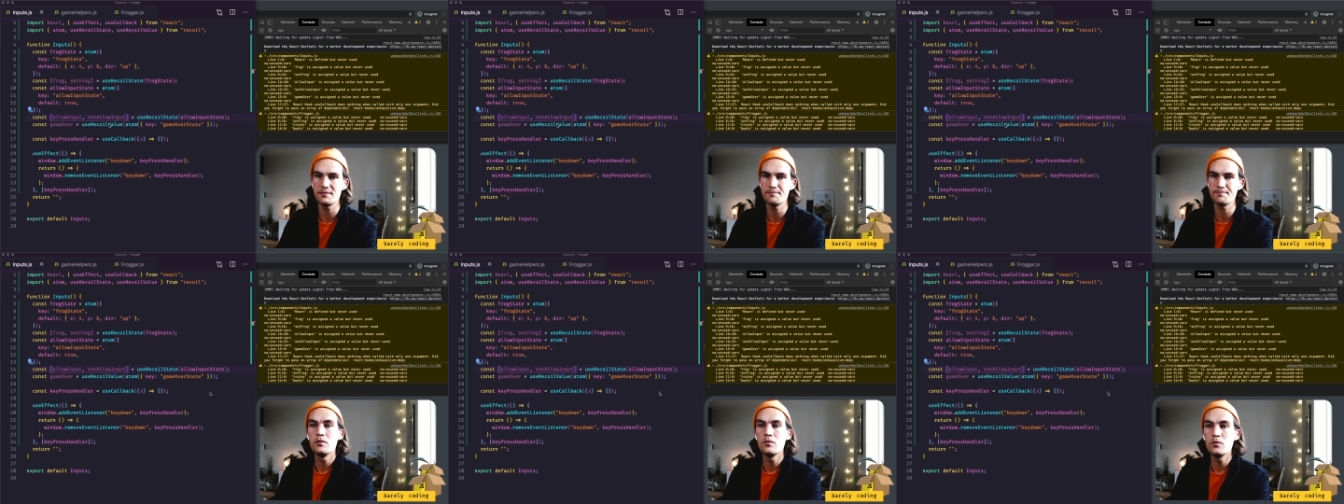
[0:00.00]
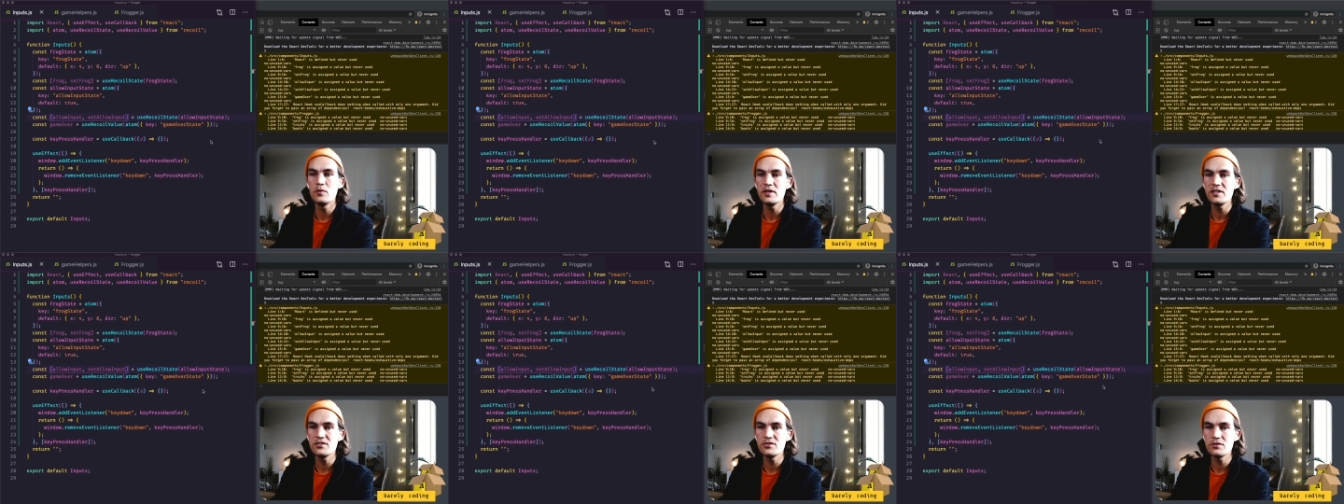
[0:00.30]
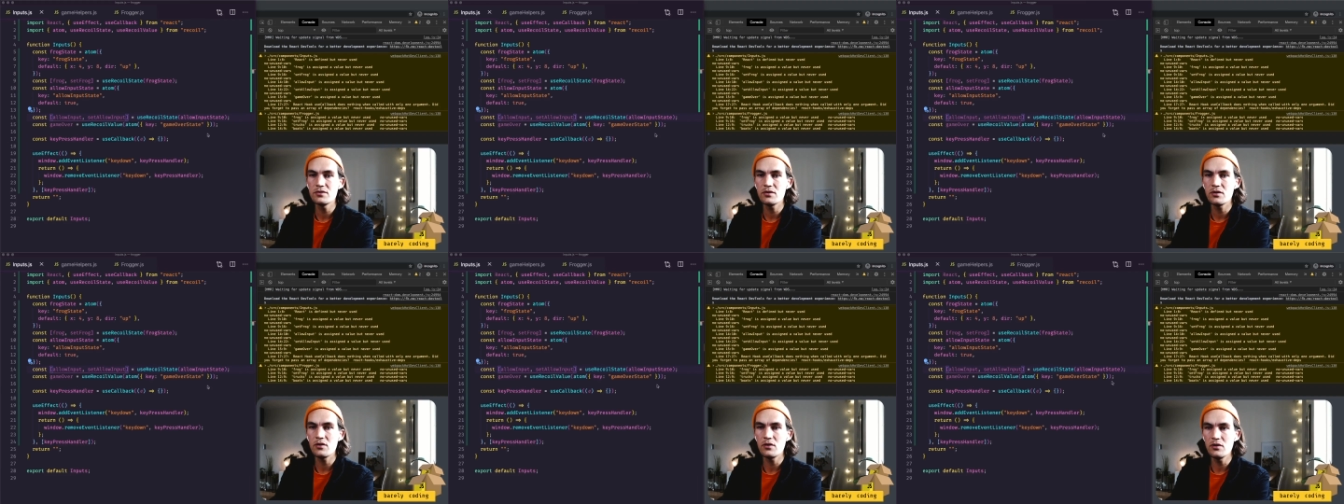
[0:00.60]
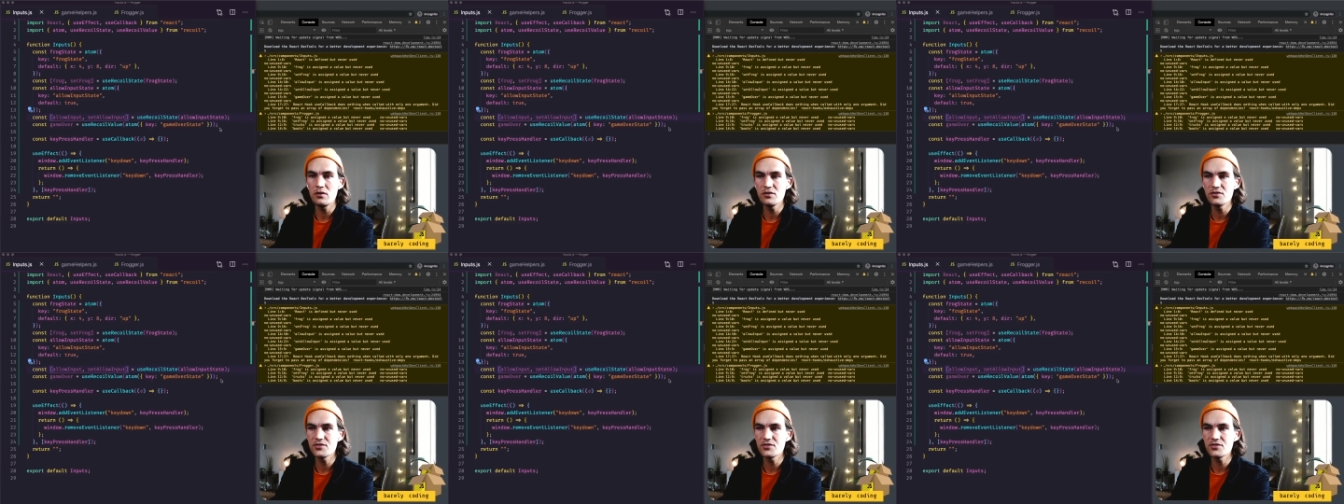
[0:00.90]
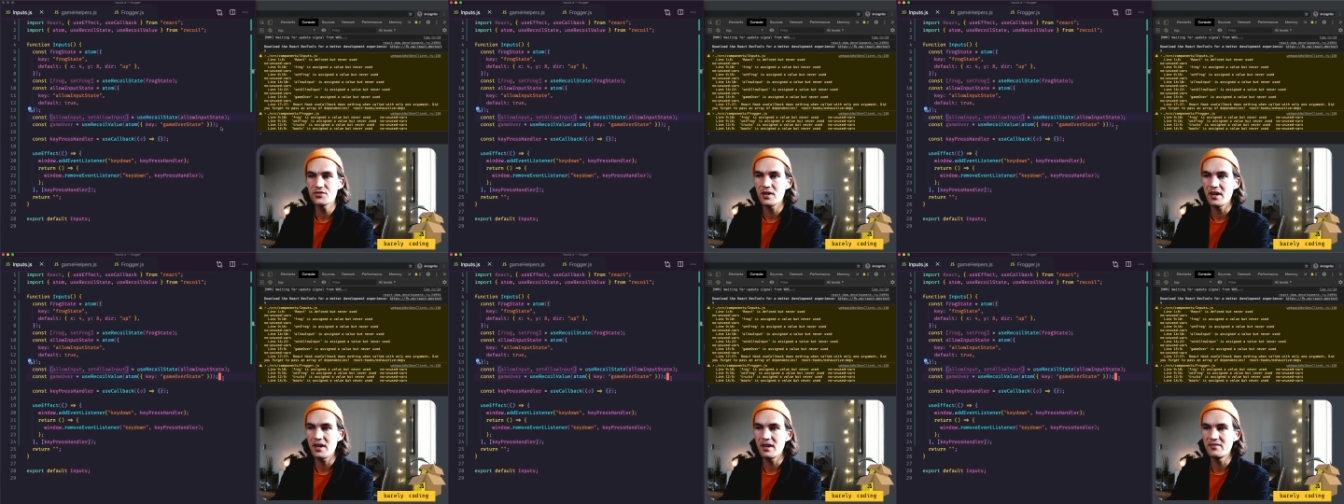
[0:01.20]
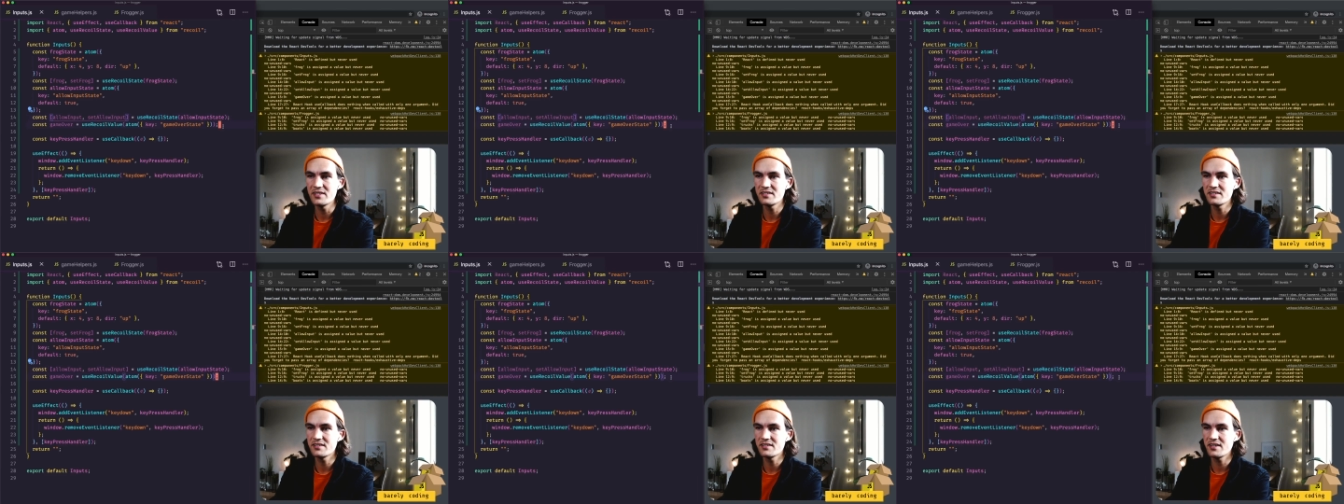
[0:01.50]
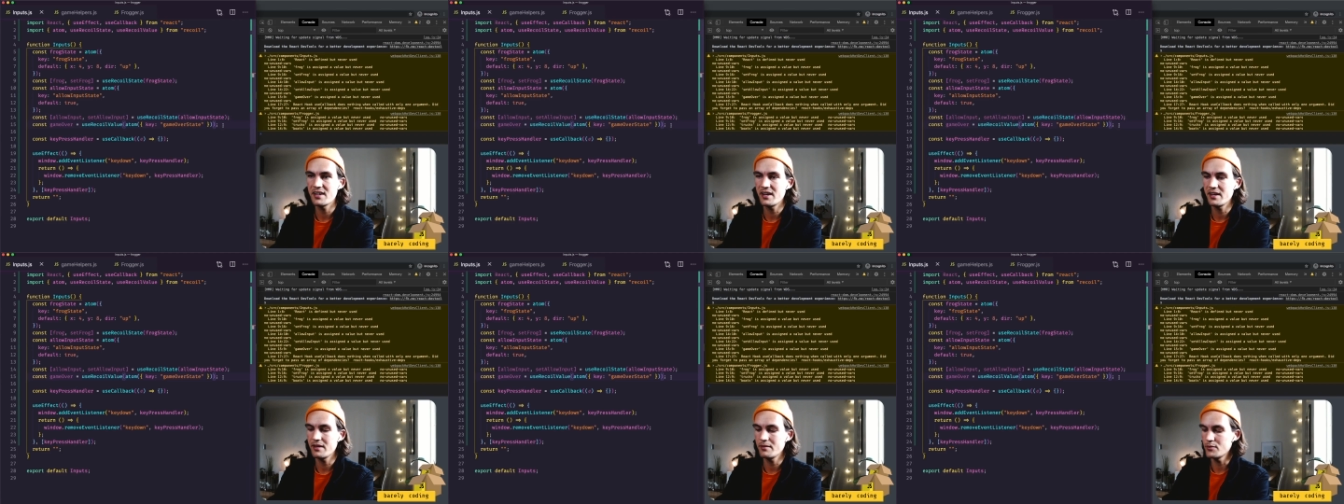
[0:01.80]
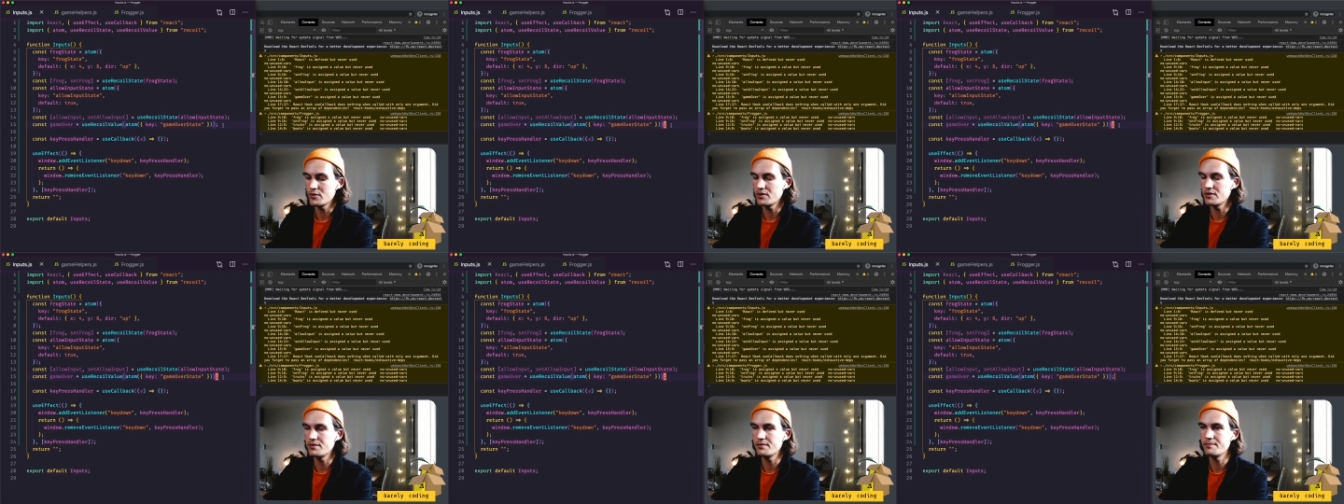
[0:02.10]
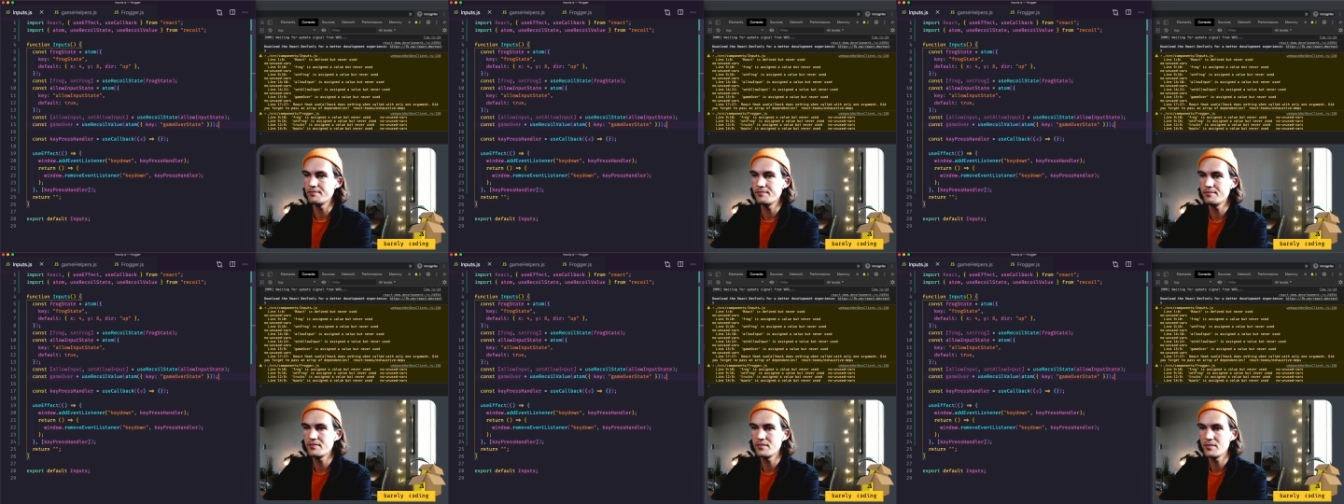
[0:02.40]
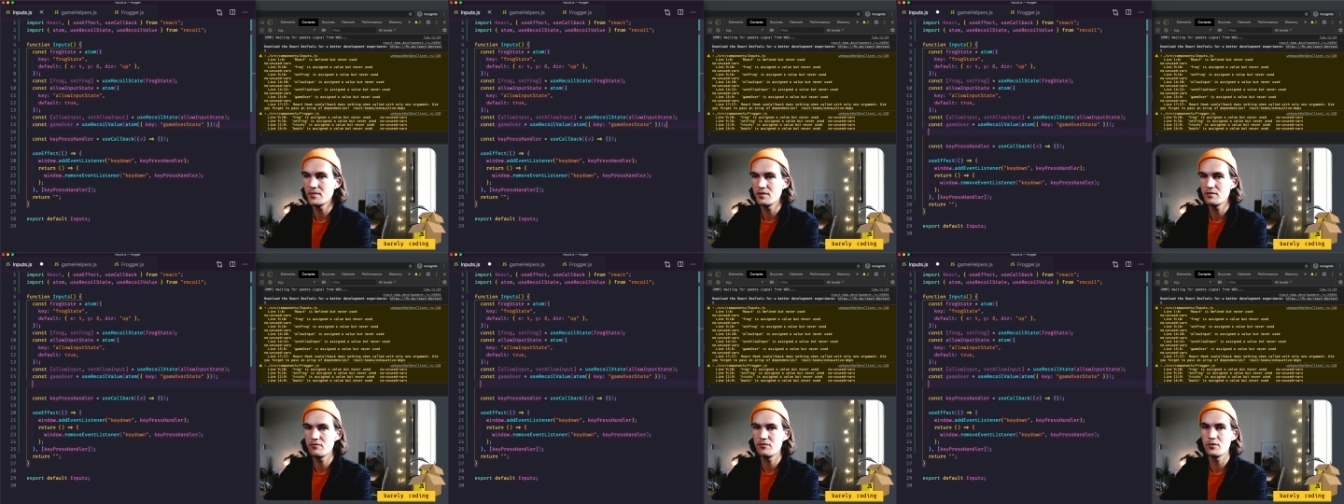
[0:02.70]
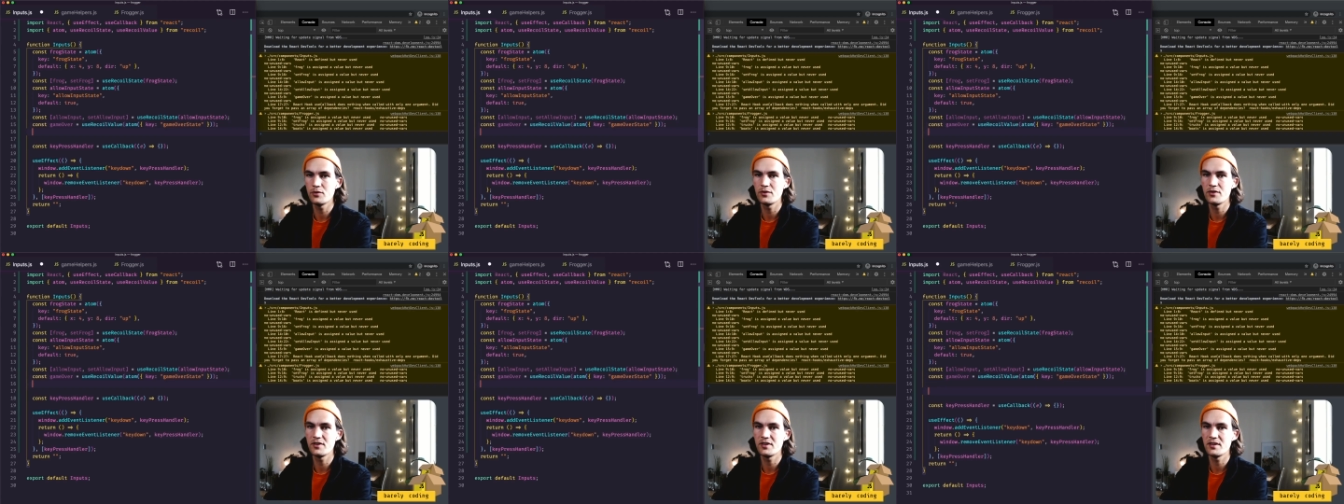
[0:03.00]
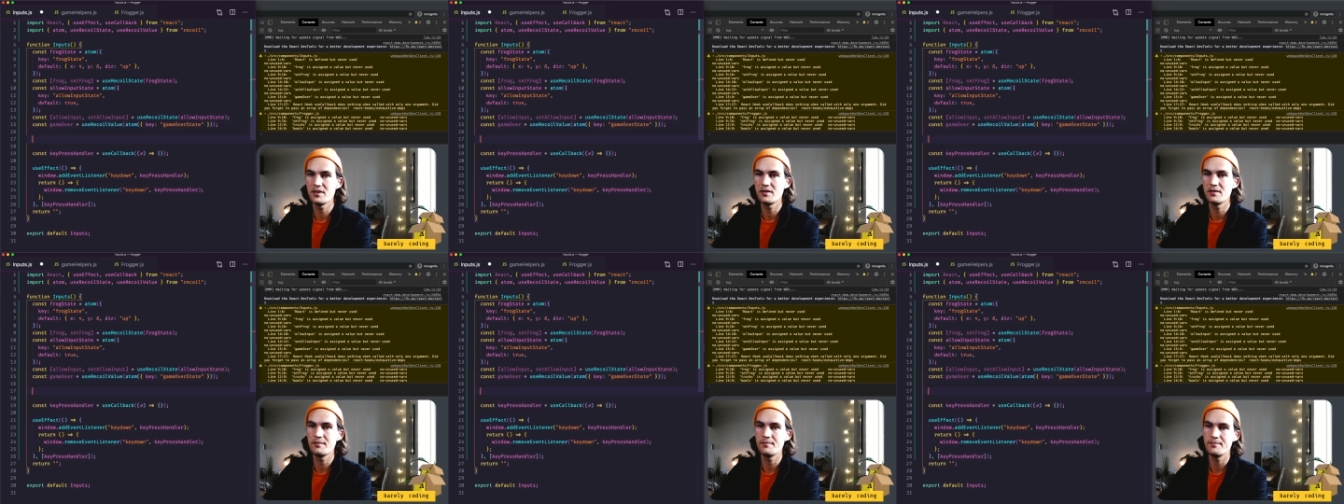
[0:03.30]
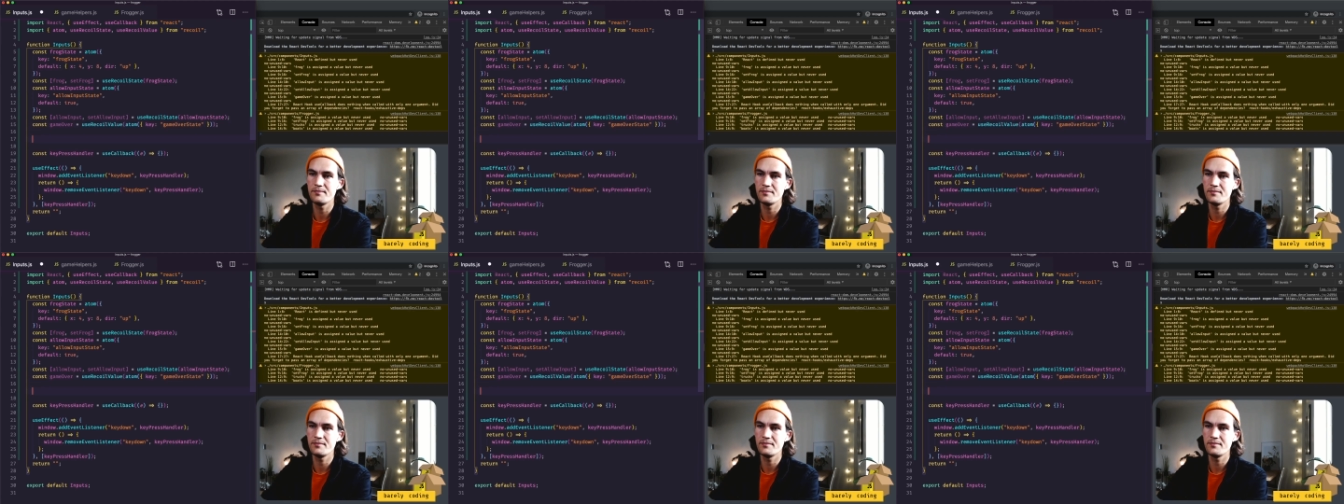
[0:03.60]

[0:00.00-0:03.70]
We should also have a timer for the